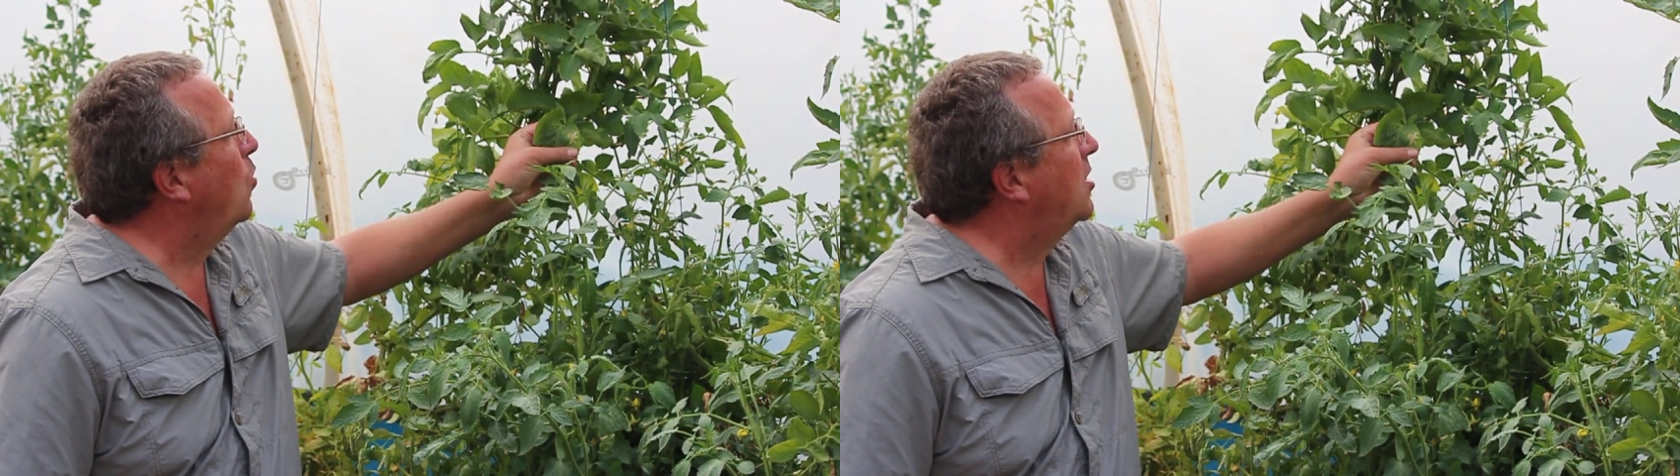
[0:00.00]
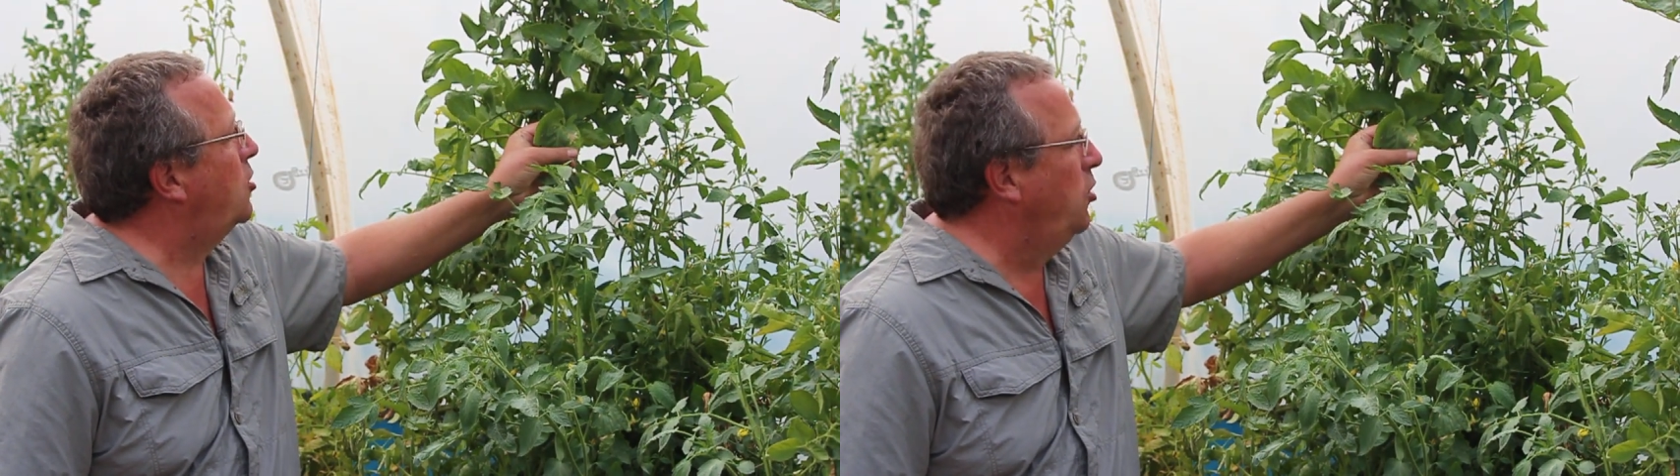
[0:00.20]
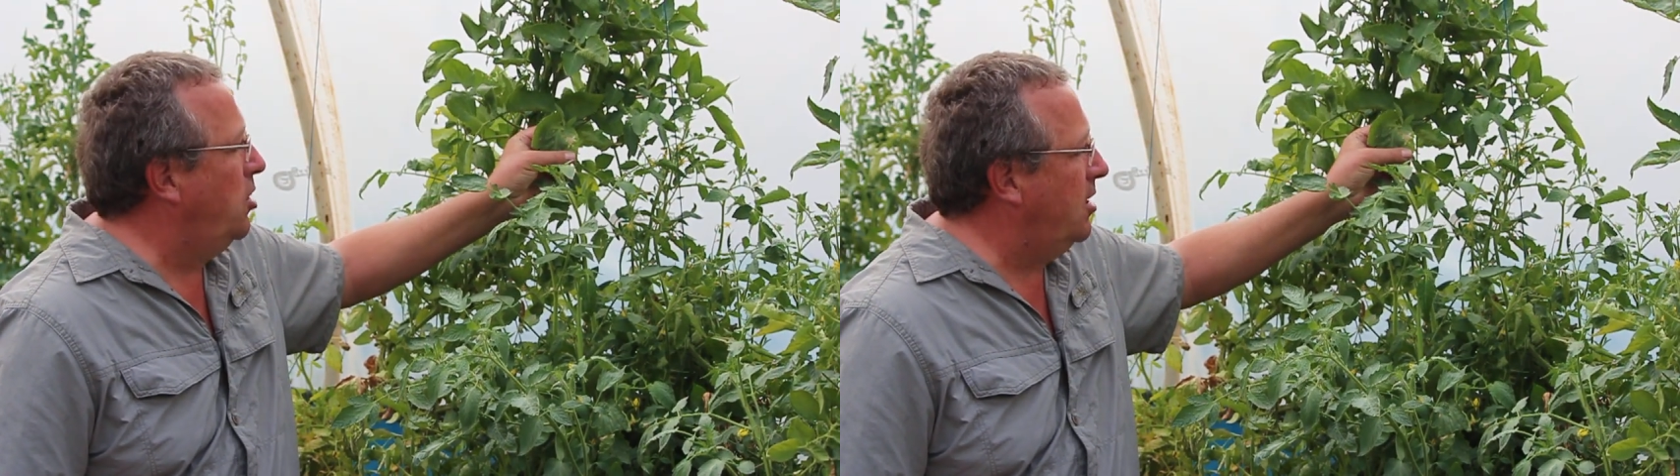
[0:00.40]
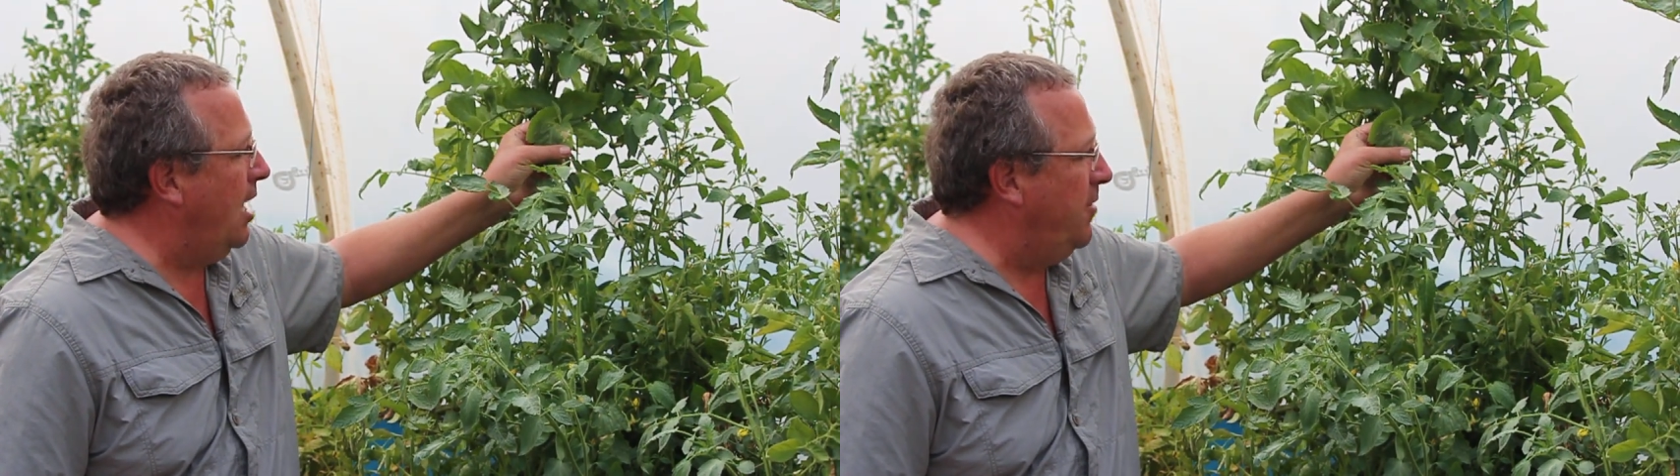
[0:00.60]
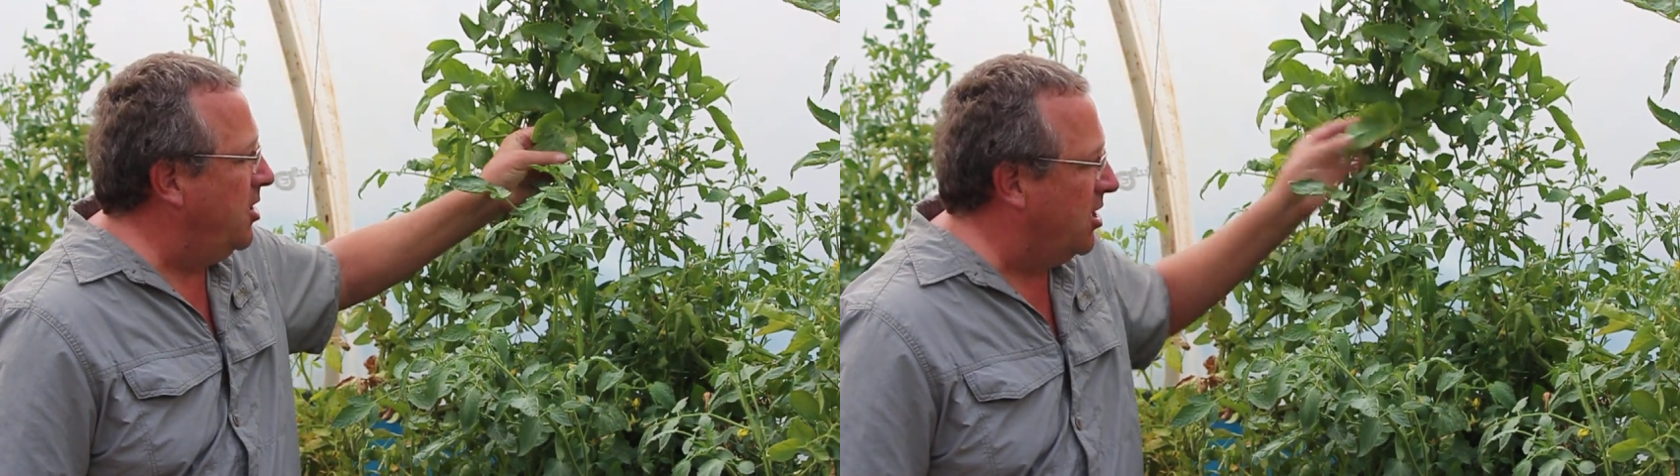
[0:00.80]
with tuta
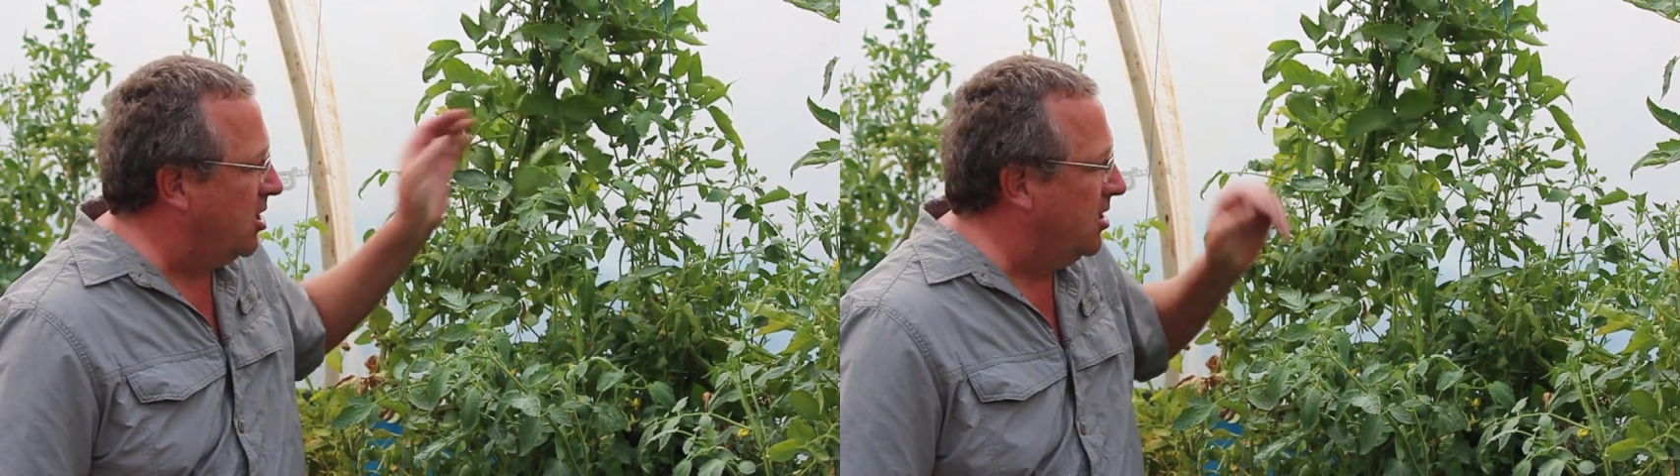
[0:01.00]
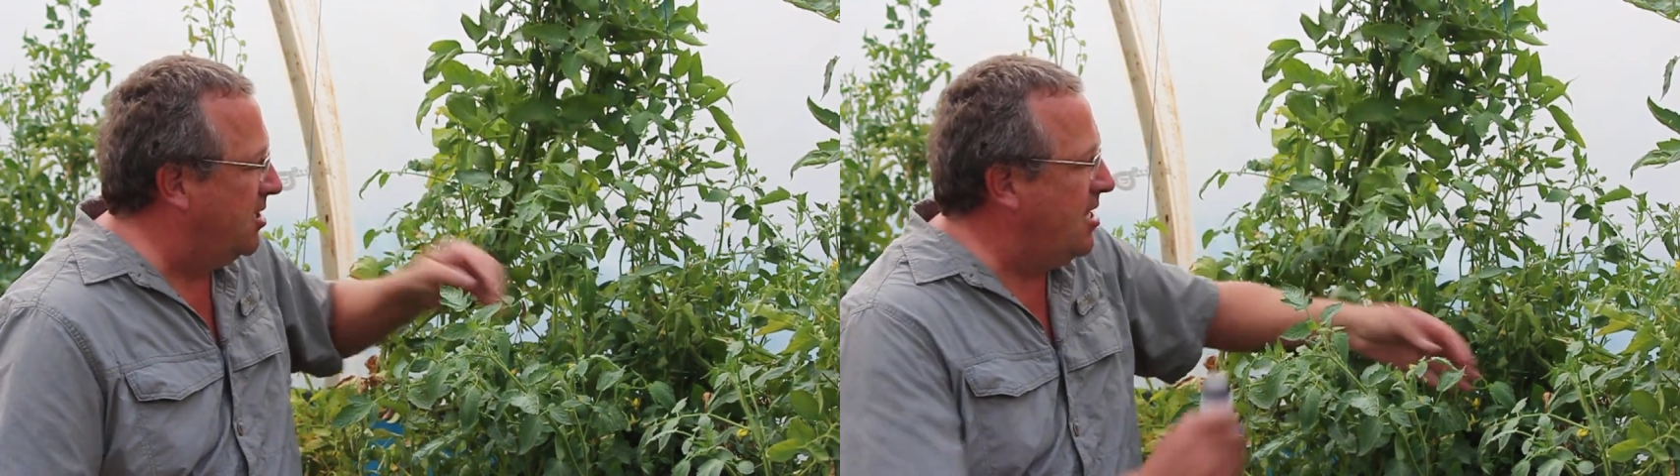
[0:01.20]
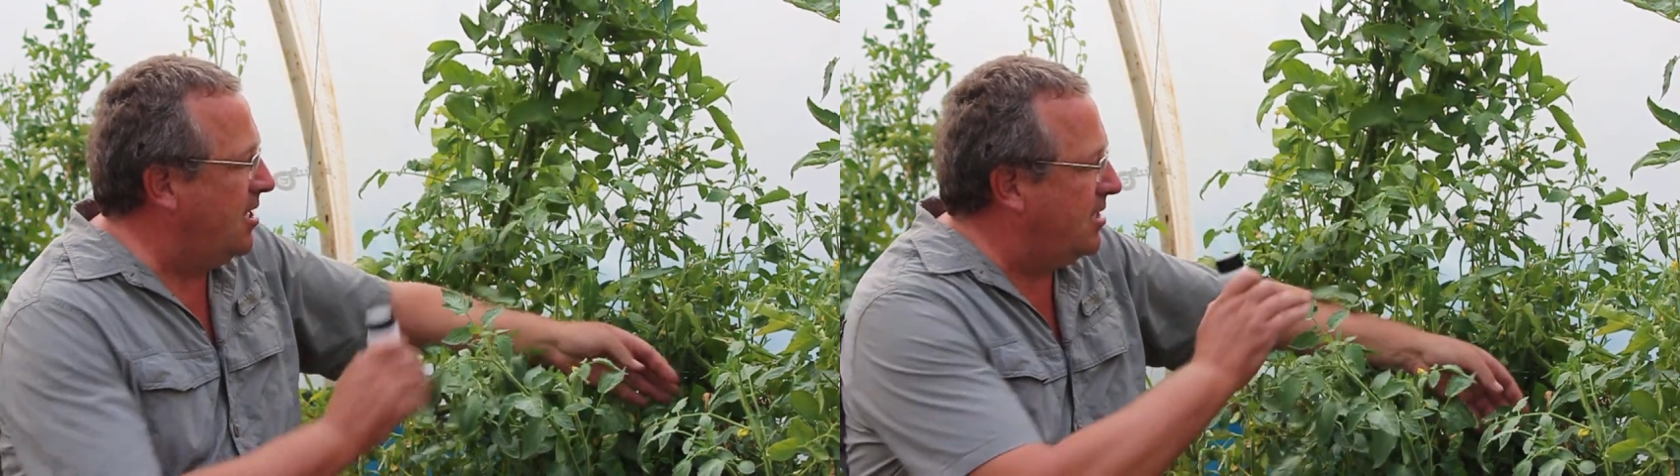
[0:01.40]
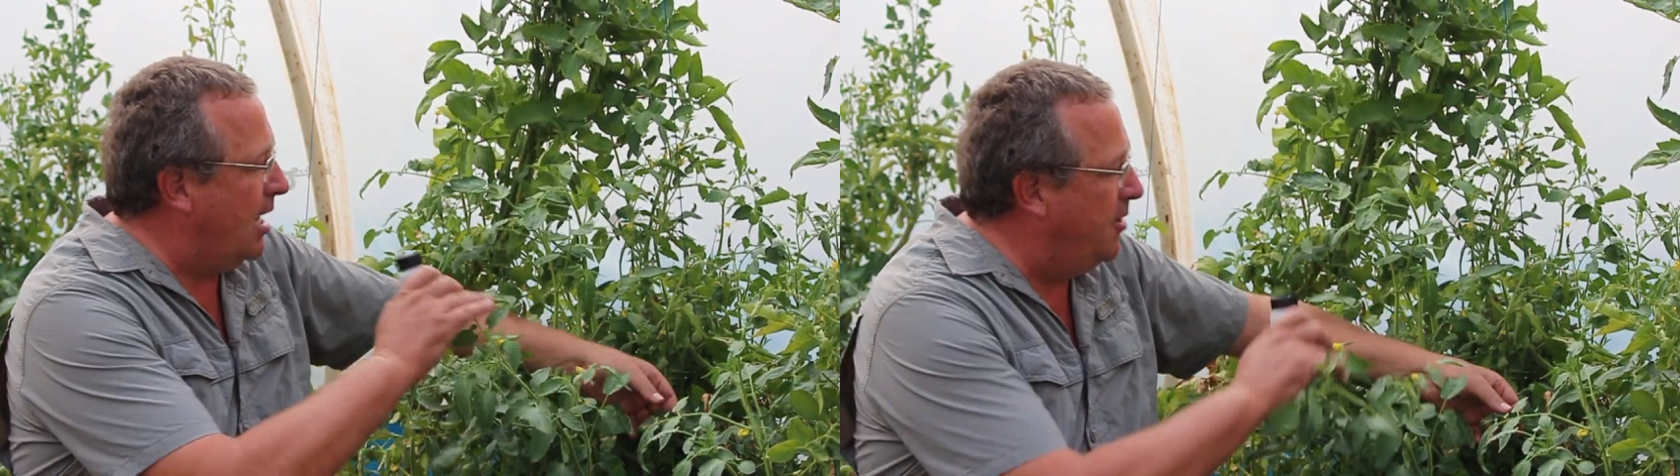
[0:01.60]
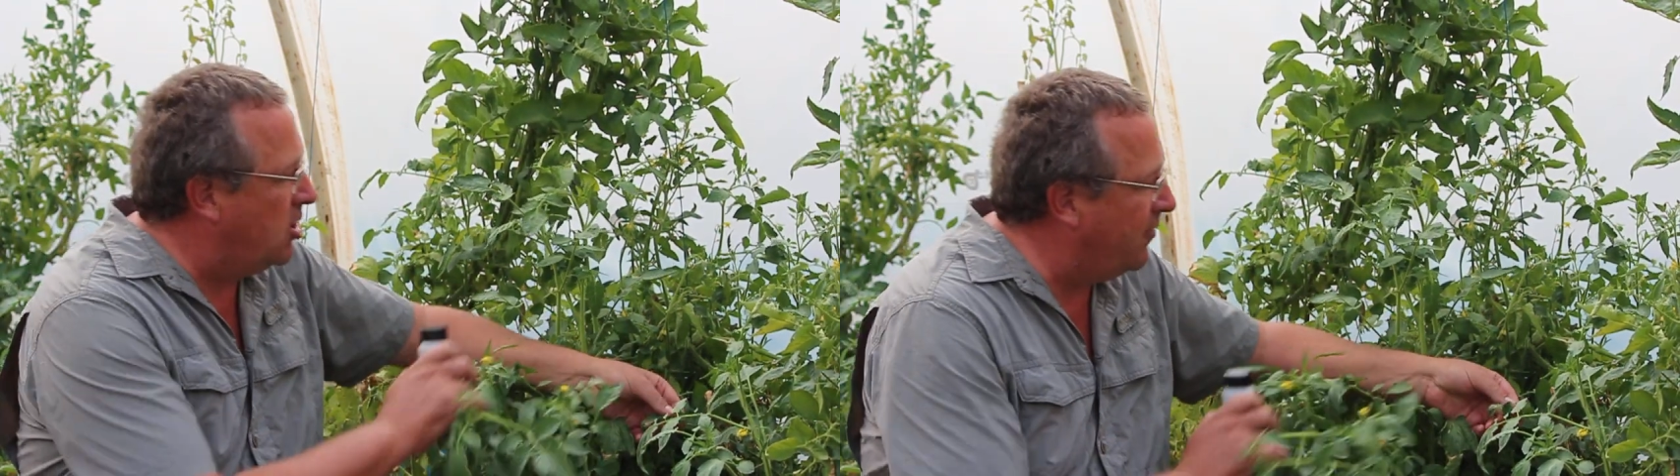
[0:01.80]
damage. You can see there's damage